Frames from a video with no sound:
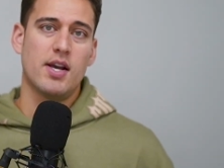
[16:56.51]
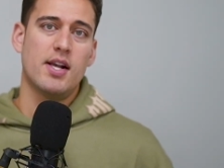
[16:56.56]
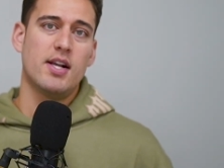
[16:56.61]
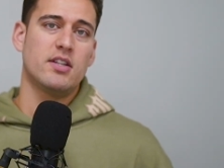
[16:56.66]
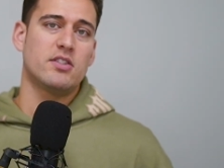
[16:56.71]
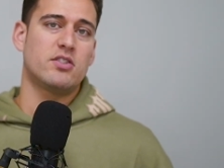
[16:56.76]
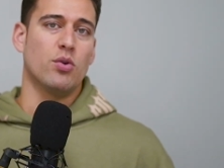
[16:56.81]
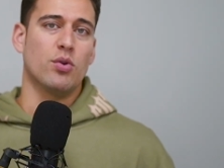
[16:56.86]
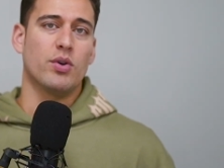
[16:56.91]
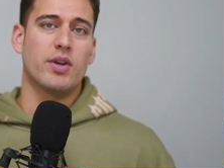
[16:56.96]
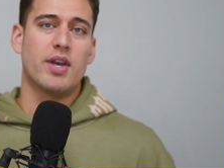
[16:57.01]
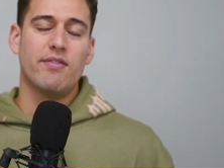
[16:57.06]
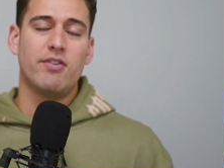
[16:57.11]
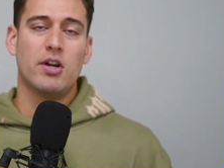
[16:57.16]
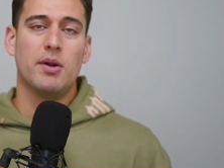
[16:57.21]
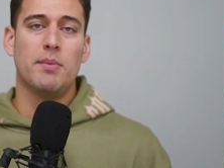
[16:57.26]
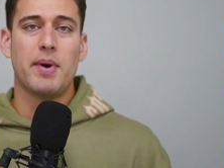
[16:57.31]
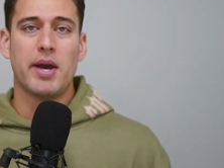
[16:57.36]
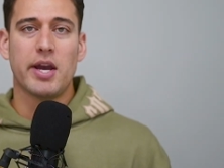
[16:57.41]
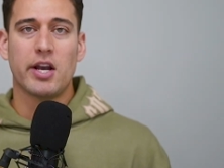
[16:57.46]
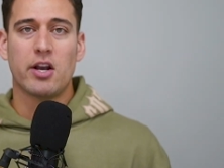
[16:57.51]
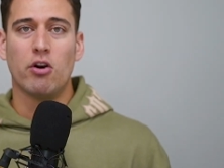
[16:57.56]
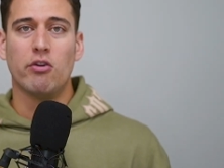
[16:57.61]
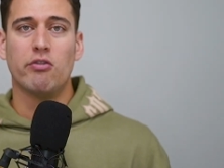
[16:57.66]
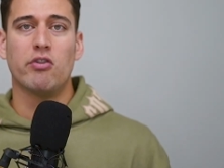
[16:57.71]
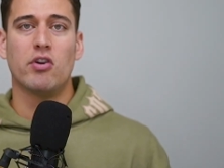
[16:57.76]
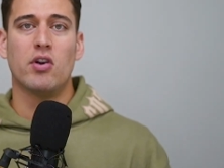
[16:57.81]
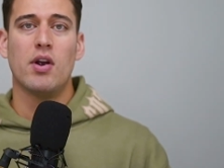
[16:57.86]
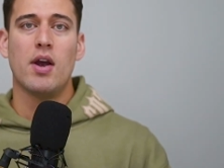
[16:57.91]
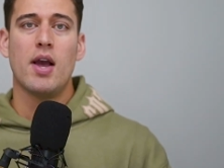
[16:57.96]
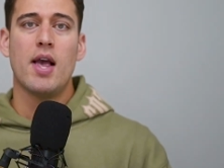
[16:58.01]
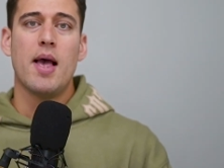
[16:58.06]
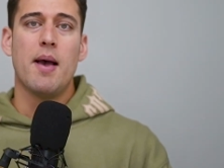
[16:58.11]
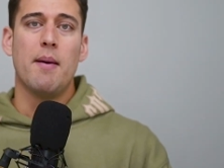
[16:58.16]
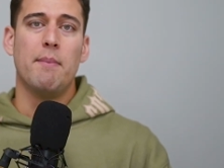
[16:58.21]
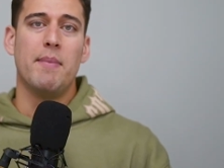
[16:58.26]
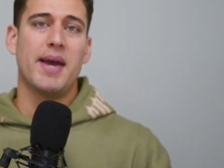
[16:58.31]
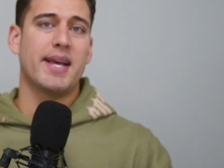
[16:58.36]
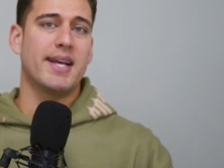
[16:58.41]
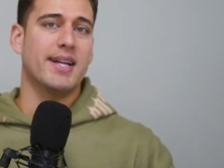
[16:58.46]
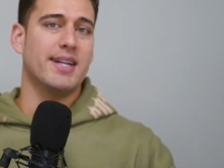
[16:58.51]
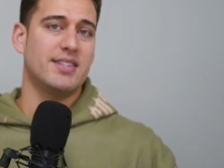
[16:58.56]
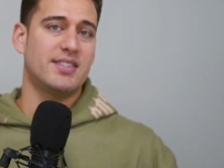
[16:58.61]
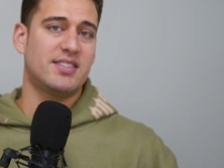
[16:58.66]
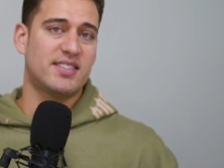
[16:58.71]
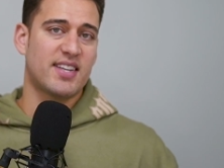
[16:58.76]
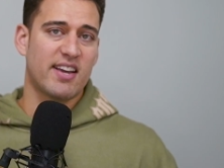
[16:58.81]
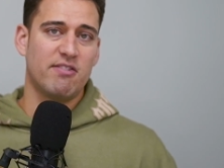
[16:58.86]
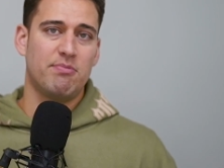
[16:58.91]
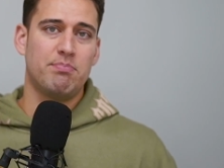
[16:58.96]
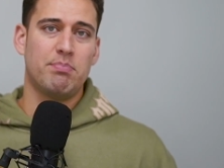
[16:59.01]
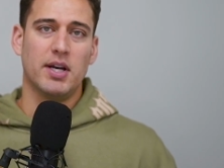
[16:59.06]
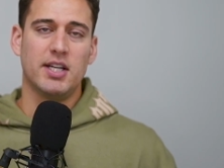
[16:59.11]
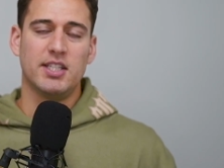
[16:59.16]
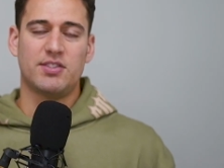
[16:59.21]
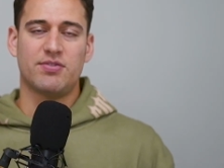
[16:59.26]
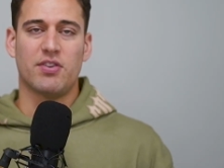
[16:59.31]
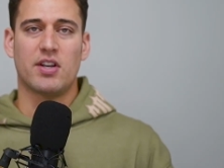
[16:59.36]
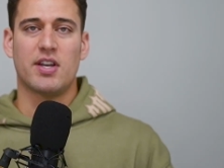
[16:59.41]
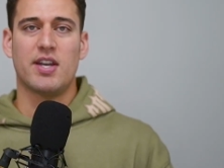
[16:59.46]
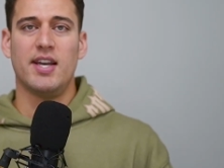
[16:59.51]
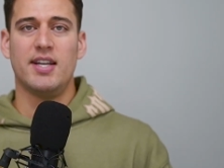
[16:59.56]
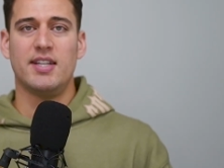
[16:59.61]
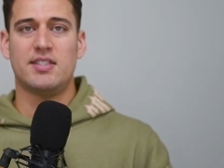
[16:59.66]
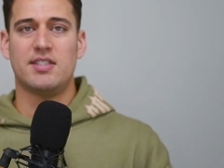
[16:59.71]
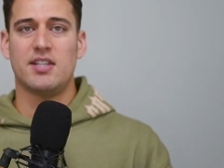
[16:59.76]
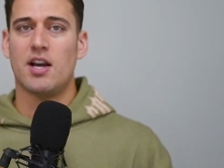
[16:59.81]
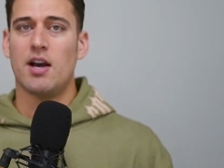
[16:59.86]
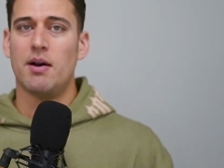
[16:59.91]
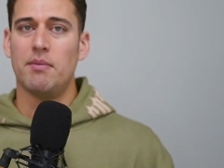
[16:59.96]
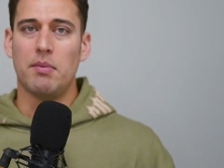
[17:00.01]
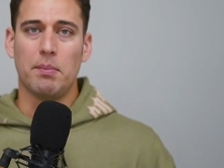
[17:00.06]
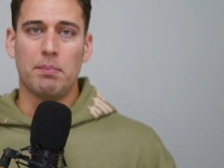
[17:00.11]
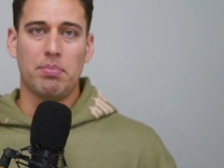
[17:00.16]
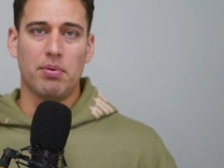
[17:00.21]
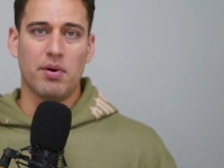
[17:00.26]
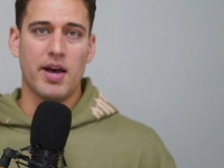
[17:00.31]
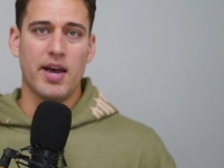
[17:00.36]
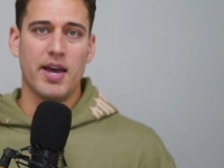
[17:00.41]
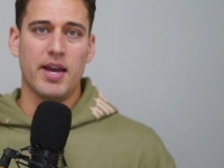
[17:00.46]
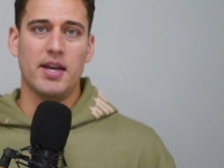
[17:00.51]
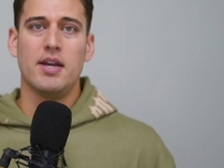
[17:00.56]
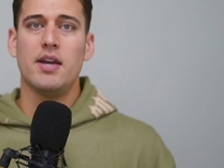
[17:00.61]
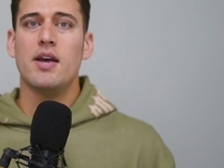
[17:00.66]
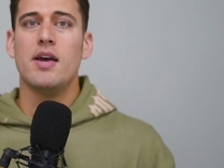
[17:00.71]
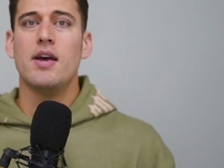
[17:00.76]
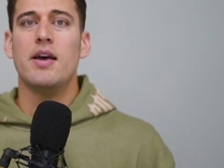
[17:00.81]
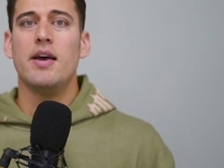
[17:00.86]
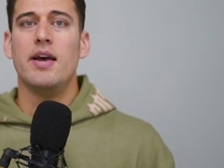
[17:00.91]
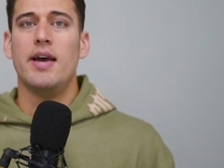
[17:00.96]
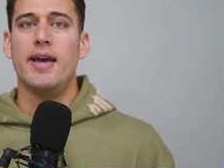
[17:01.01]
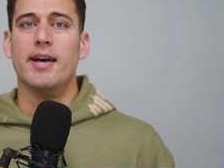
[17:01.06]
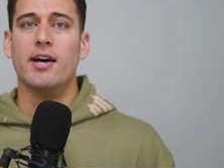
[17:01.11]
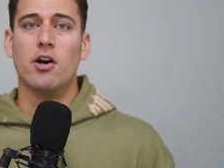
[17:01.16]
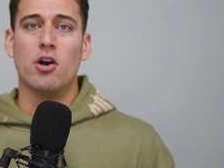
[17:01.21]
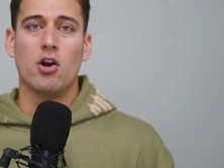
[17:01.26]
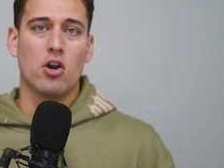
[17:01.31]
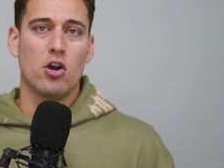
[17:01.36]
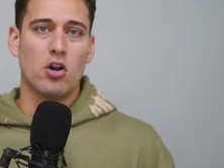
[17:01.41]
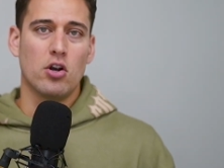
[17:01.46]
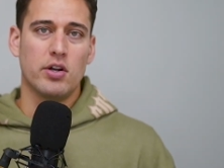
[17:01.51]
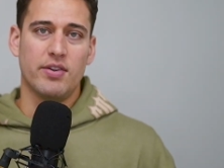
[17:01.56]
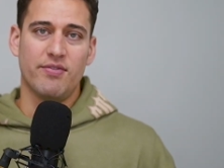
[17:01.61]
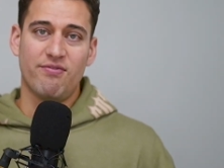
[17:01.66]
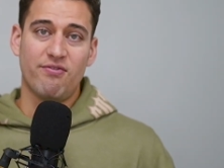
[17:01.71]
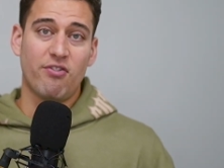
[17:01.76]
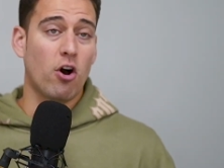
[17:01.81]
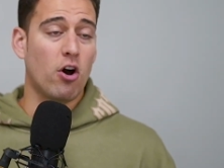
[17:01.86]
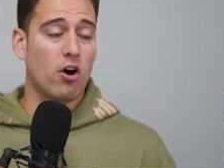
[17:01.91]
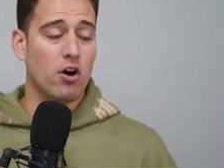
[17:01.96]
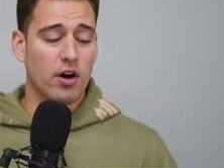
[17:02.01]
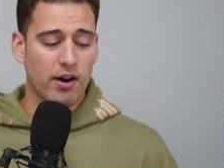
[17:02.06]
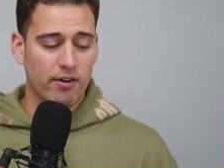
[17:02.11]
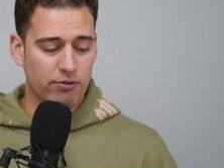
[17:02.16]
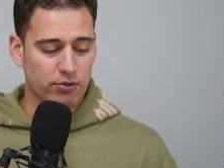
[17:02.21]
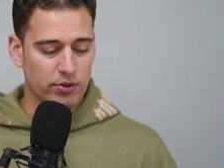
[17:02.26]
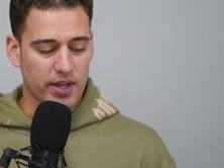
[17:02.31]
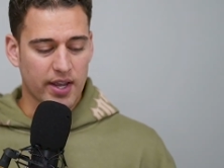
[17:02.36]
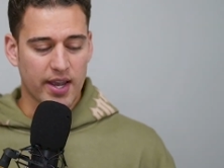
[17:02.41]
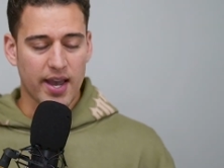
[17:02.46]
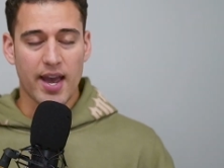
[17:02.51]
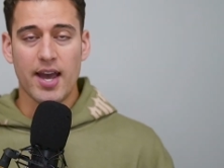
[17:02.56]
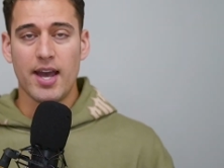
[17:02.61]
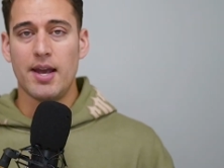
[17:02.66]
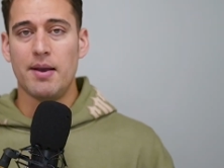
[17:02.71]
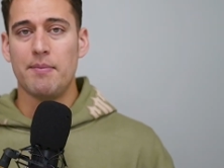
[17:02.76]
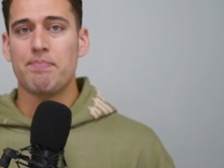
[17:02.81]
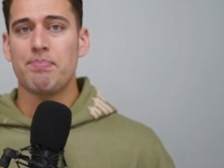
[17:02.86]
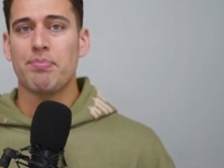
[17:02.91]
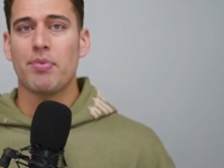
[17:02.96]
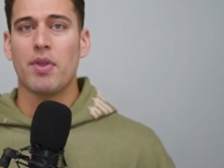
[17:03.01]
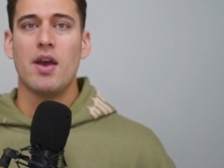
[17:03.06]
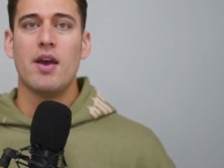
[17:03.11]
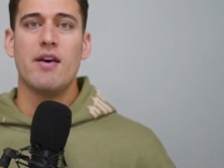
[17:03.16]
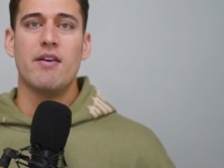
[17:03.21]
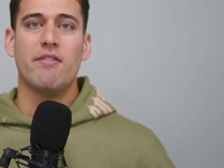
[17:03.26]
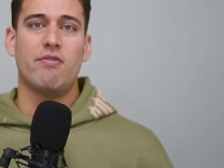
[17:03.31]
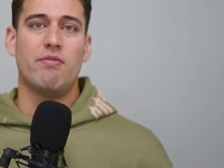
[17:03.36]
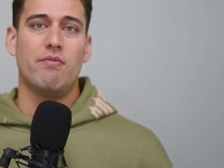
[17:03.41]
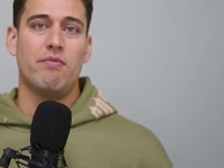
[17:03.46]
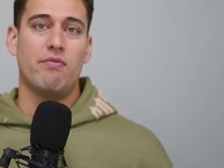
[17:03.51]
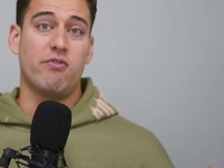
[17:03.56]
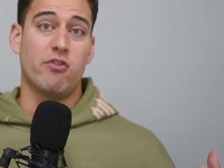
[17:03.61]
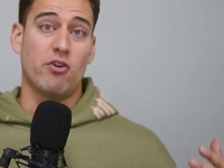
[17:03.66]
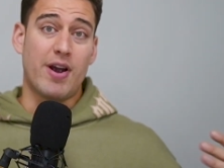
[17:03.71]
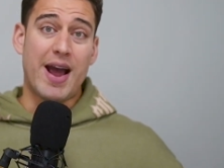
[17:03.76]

So give it a makeover, make it a safe place for kids to come and play and learn and fall in love with the game, for